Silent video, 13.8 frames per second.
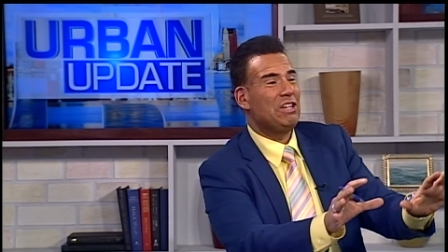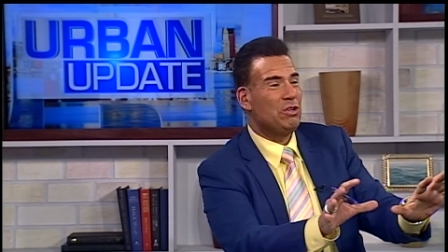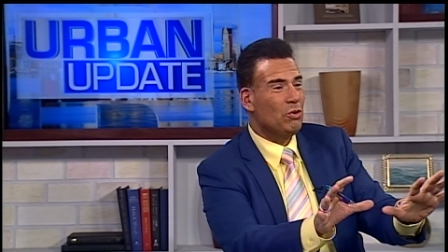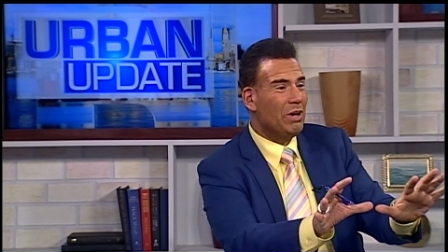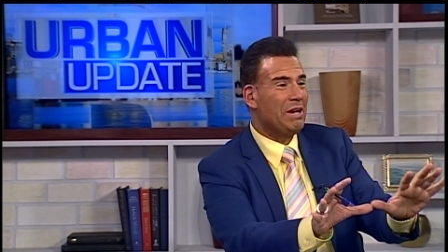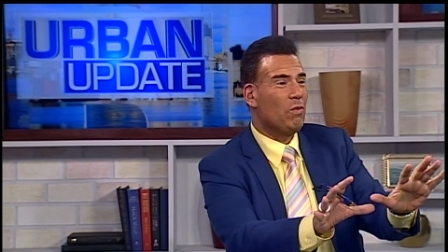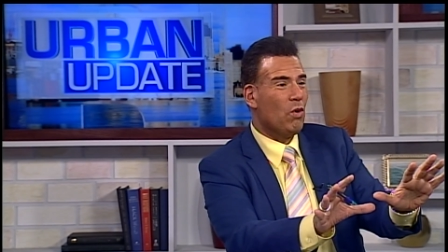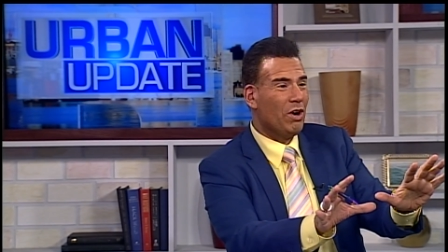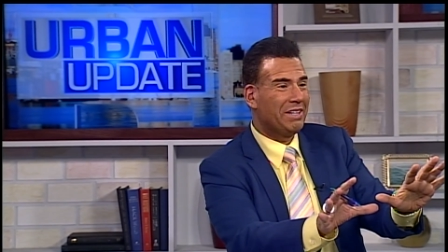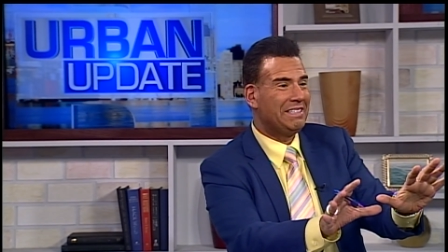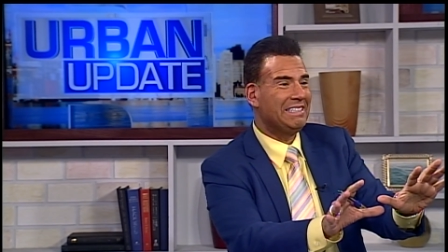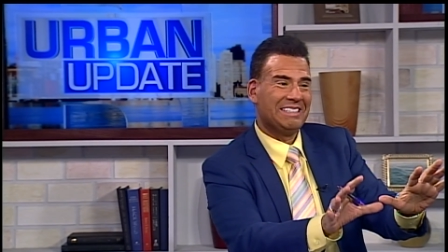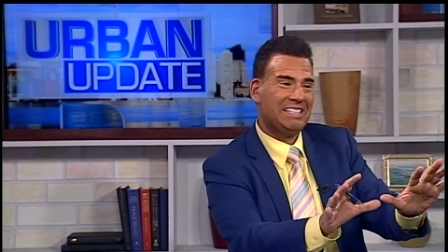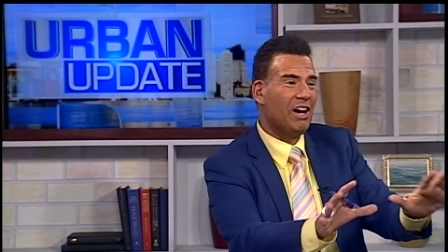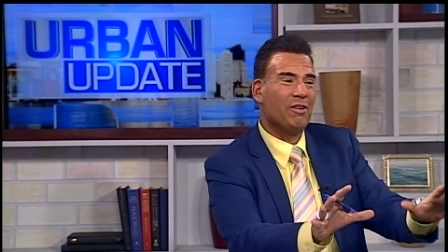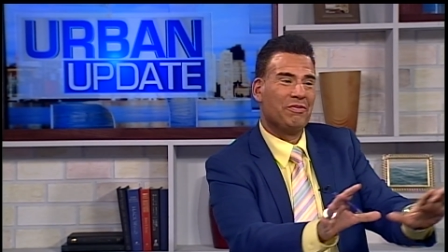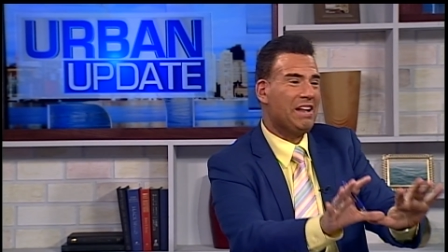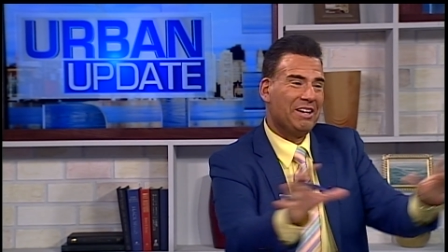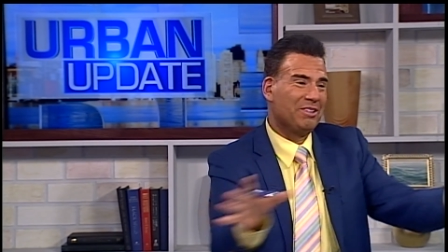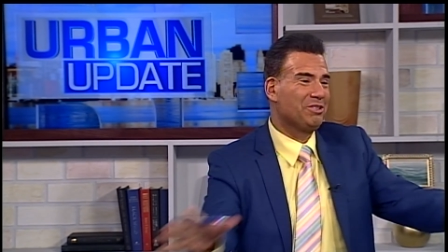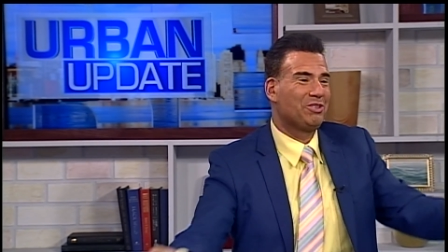do any work to yourself, now
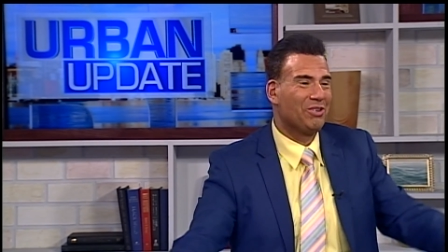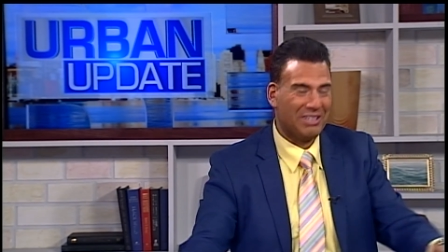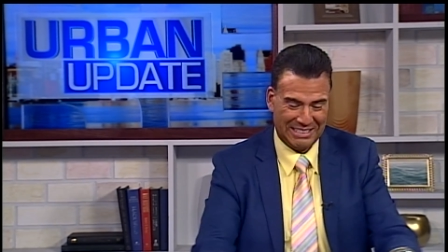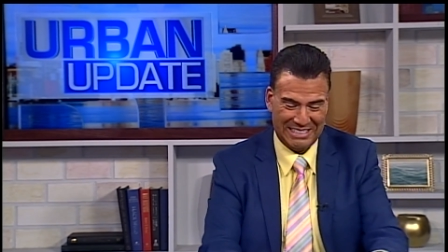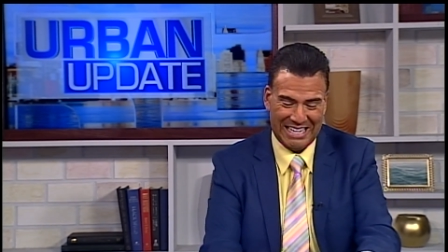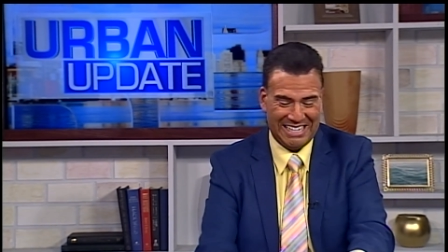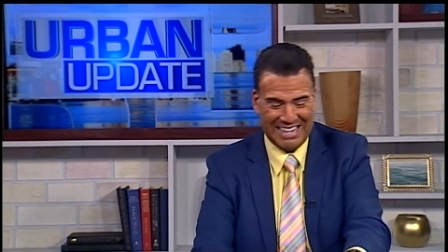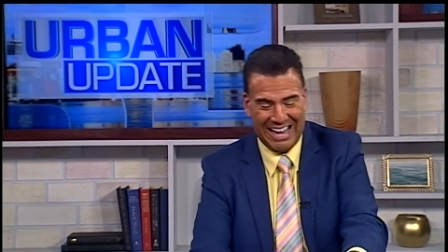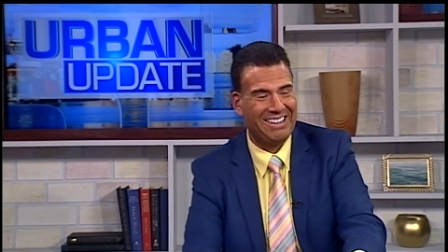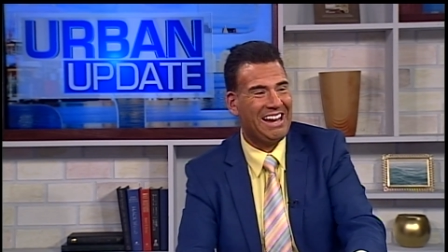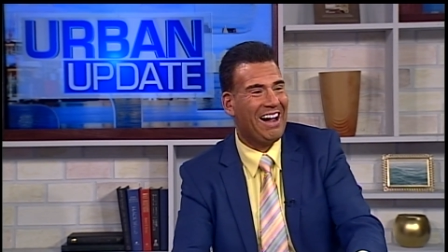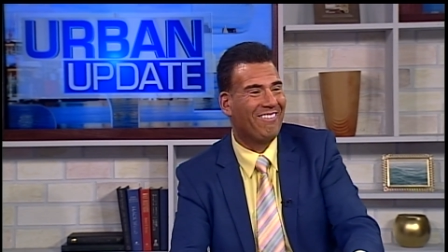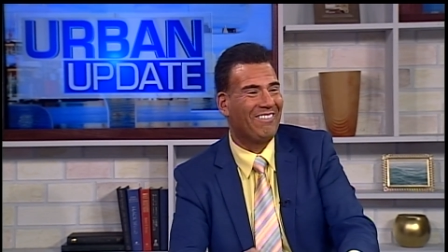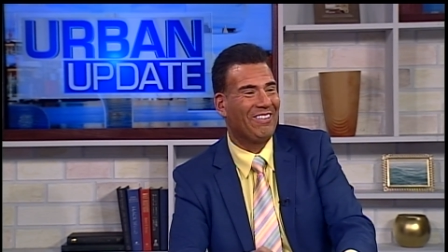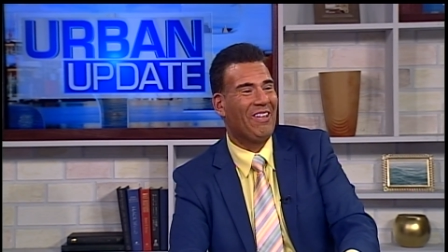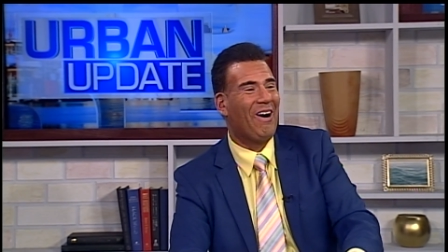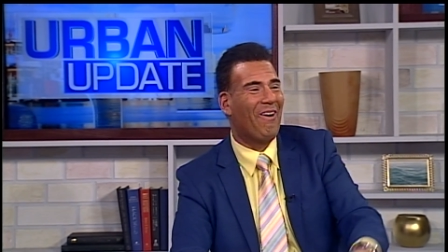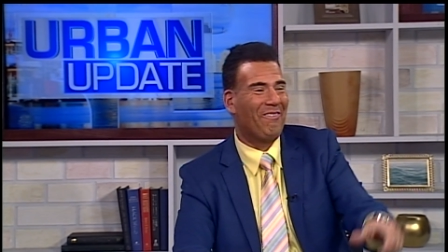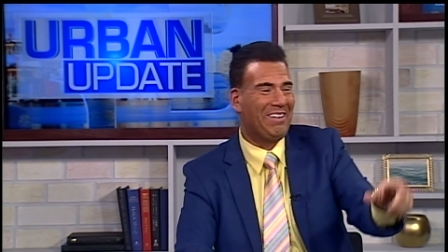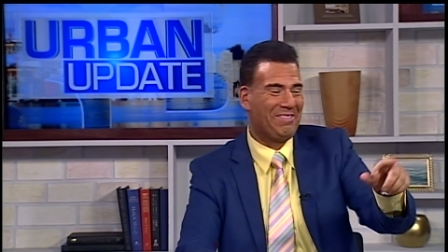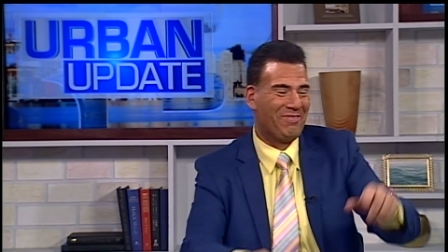you're screwed. Because then now we'll know,
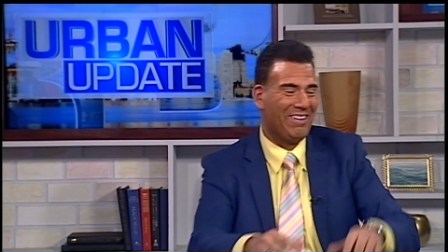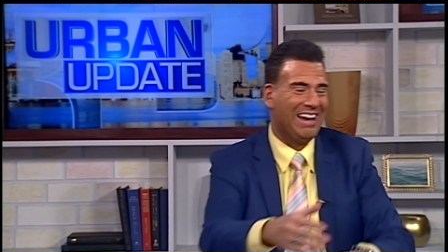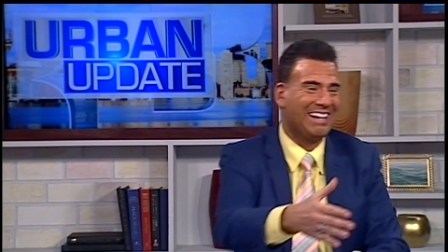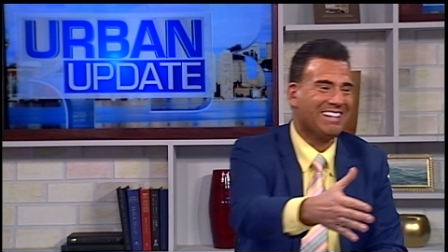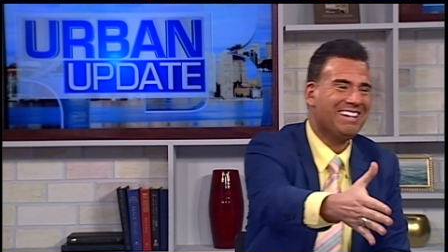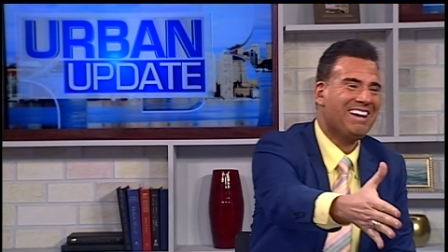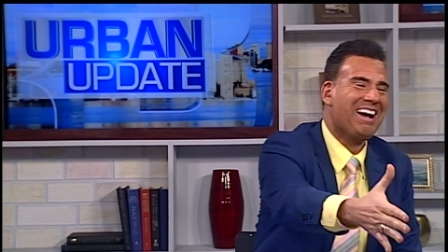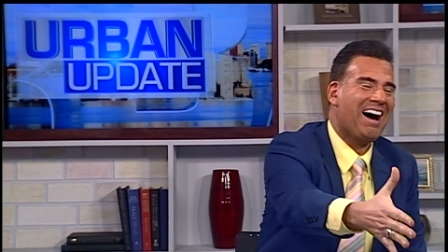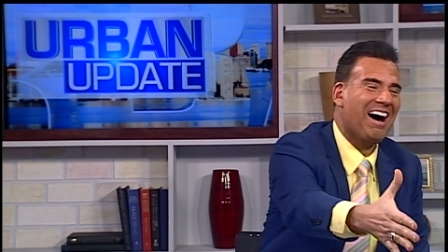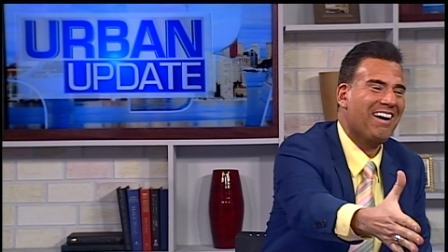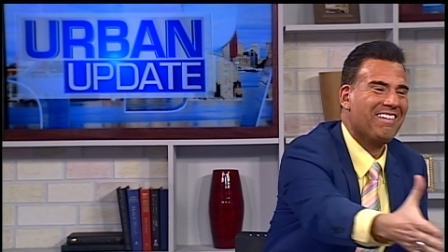my friend. No. All